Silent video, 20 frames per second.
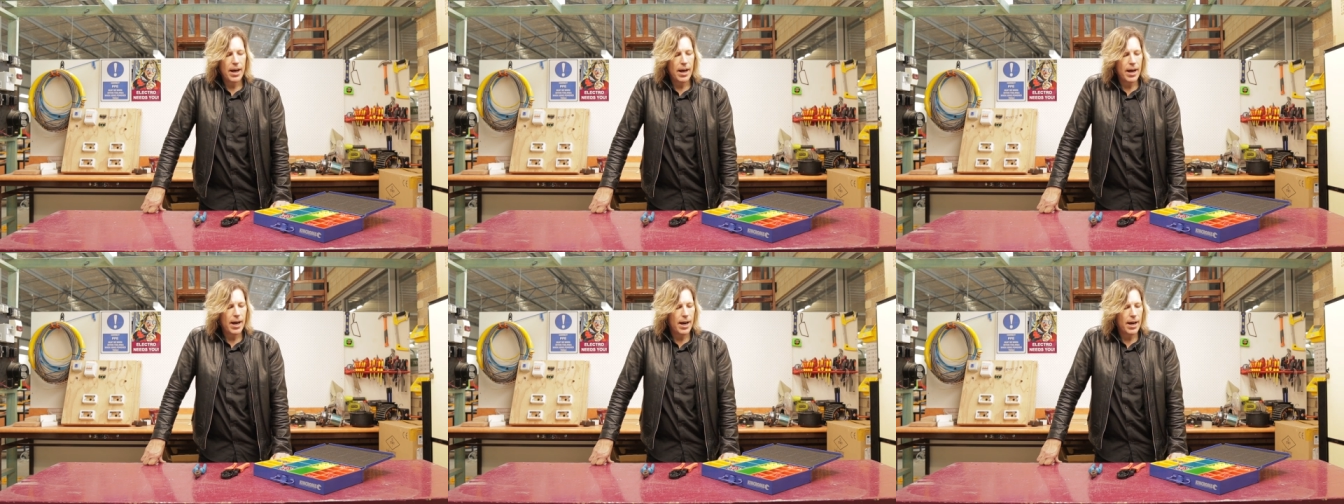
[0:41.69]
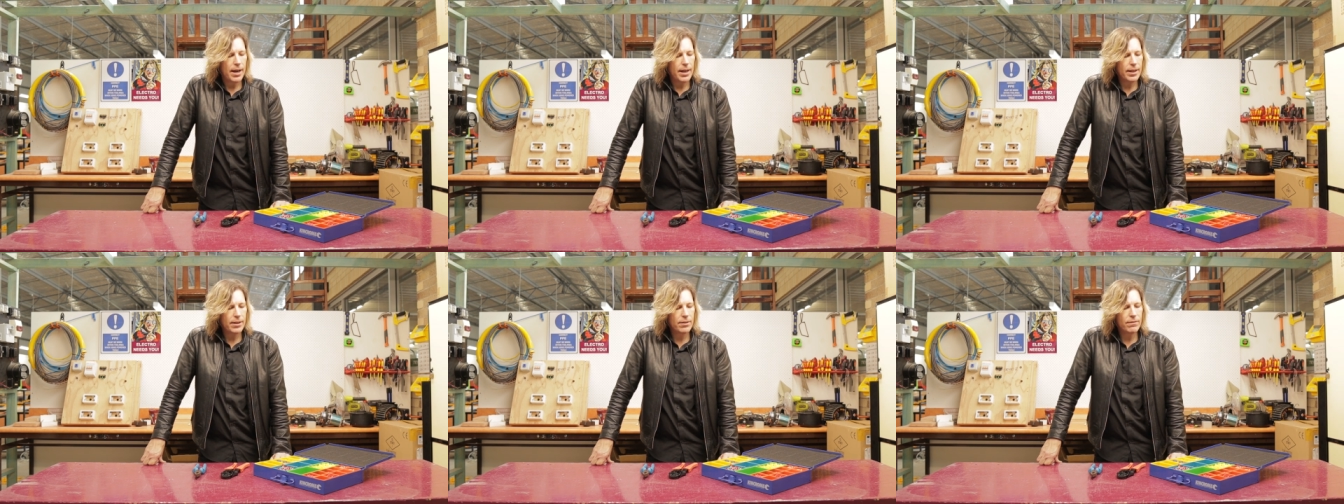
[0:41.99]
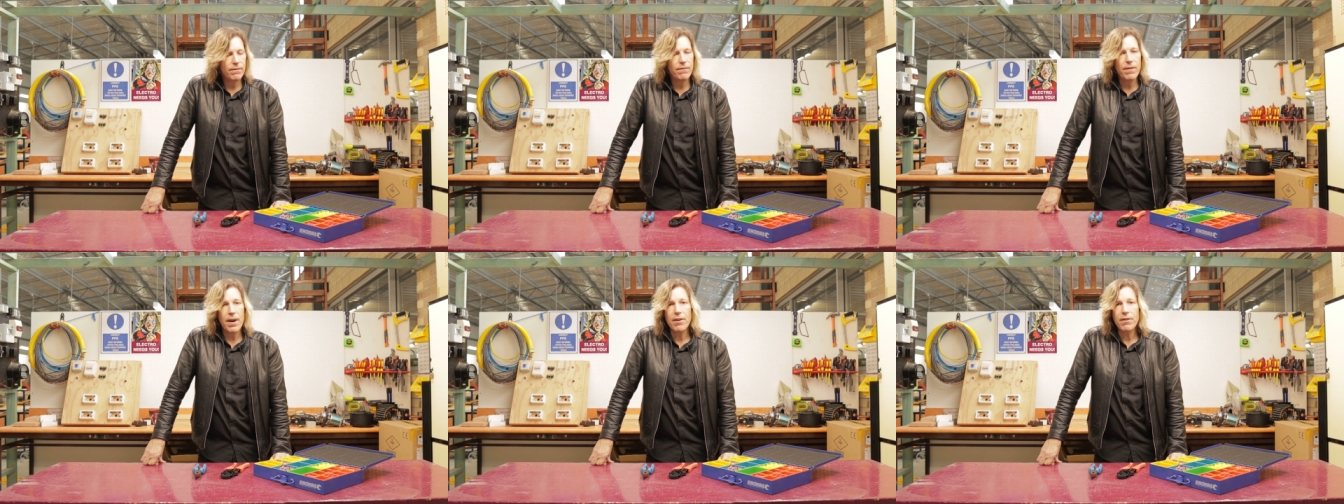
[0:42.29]
Uh,
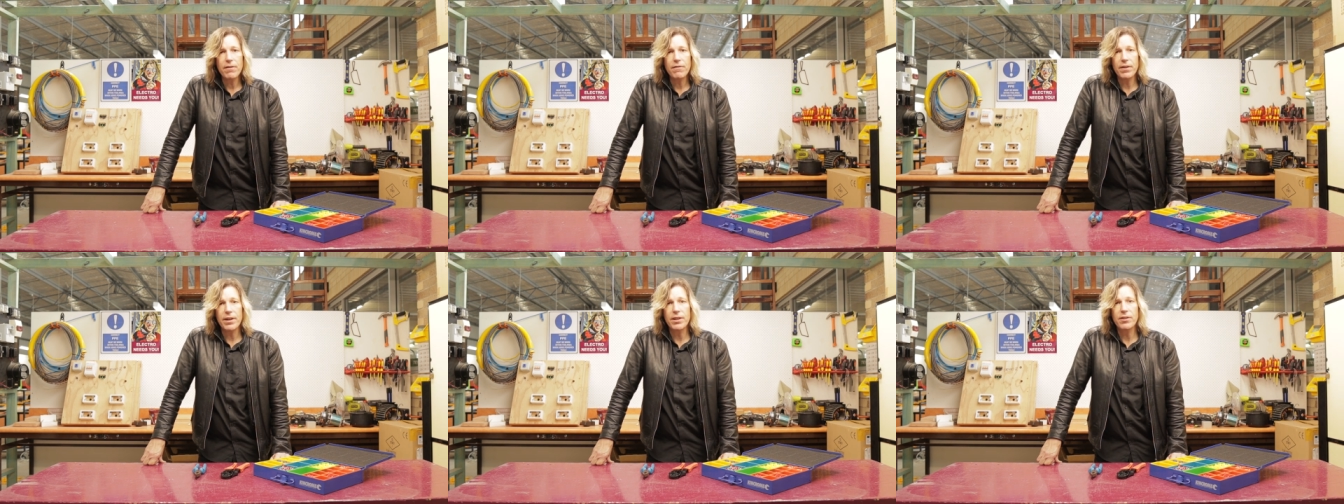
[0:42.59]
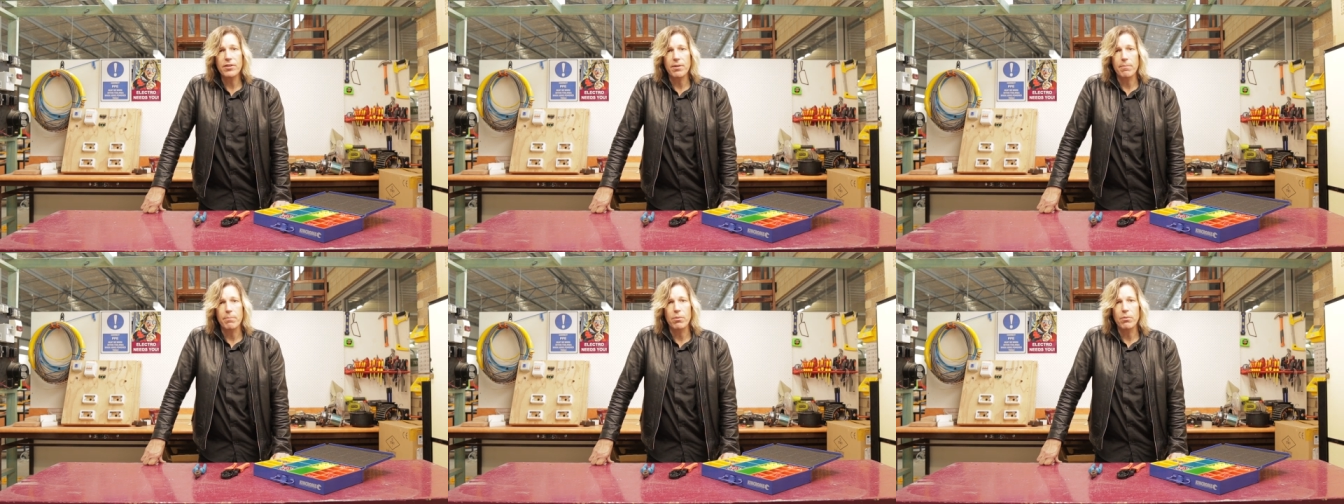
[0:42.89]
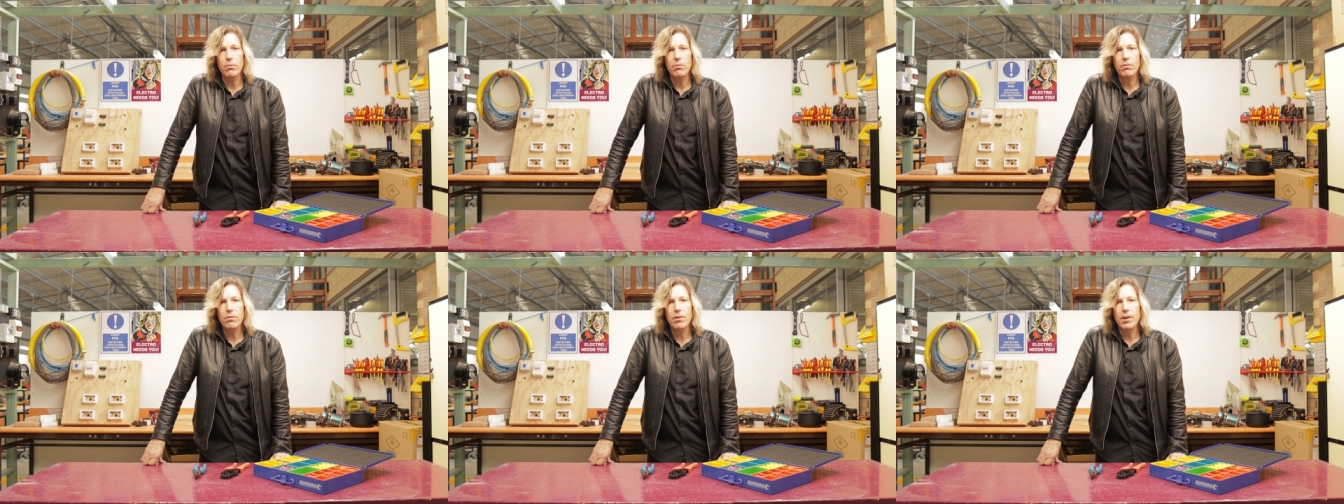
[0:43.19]
it's very, very
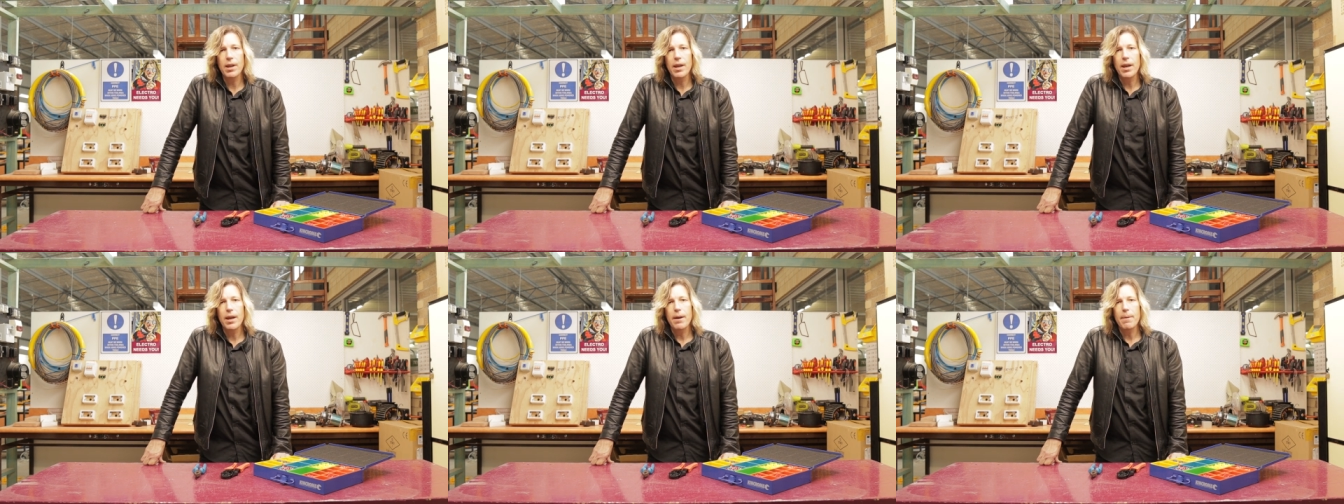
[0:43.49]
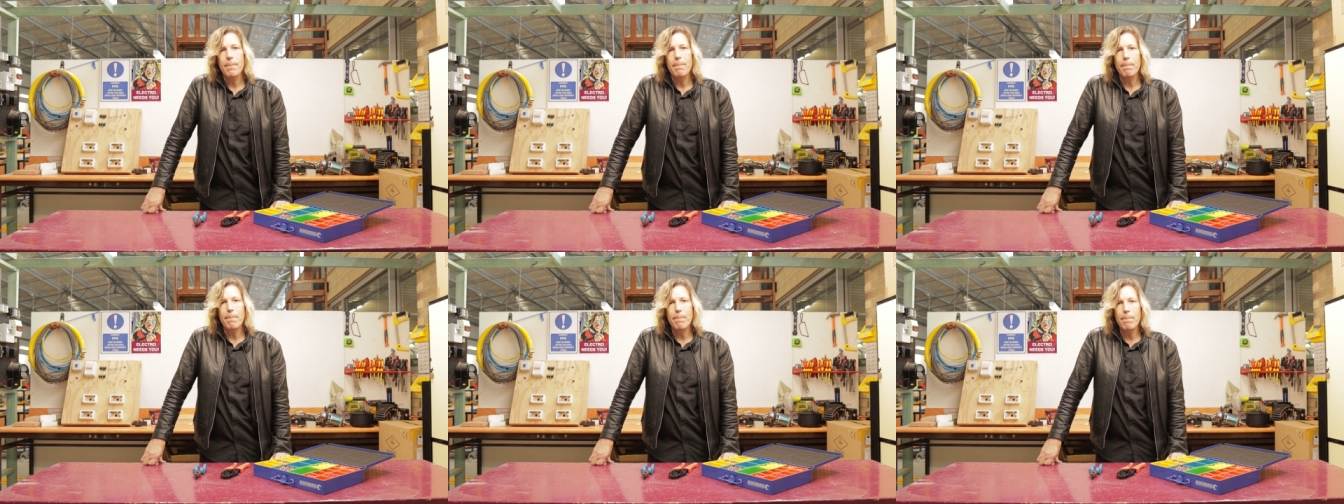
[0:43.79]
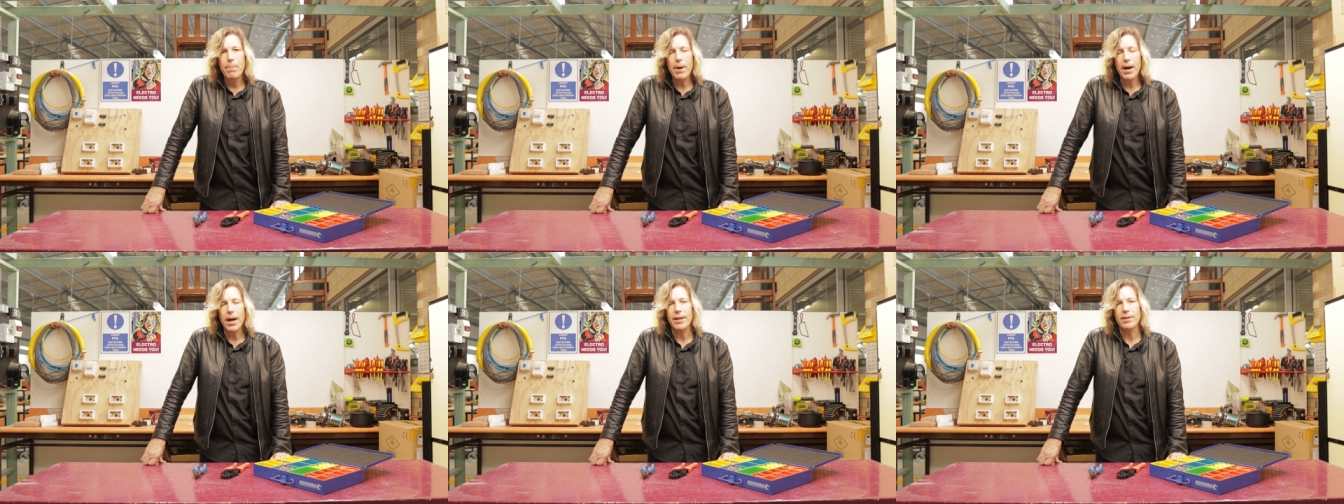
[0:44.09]
simple,
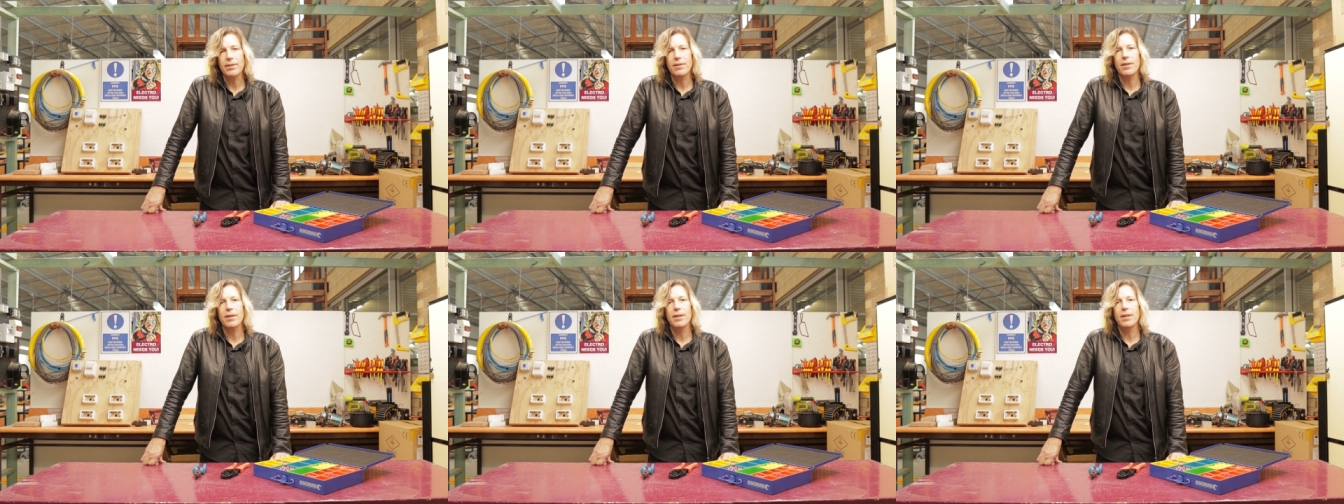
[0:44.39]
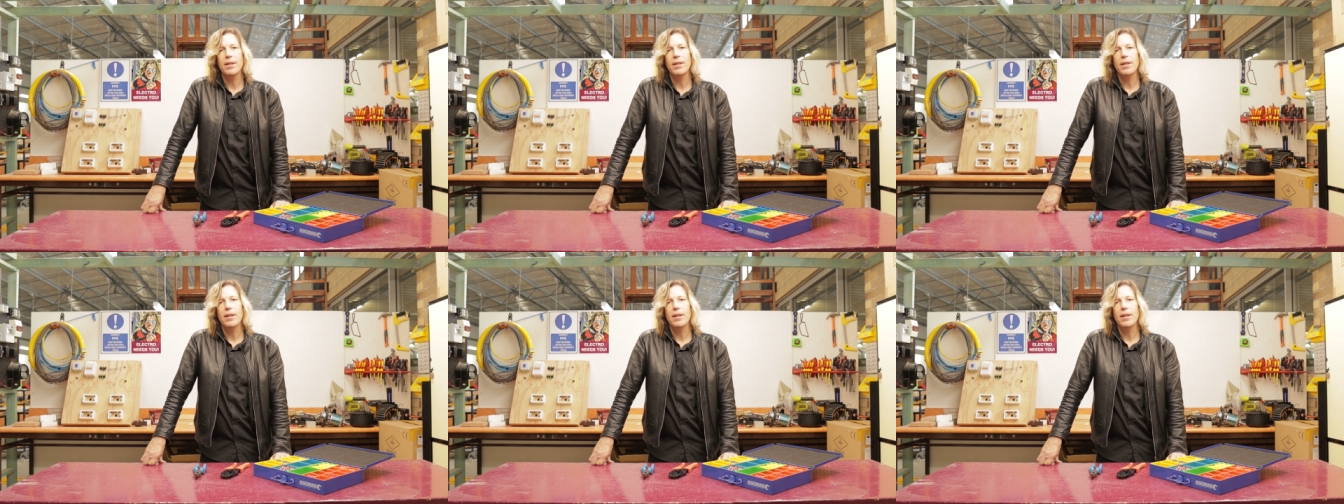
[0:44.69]
but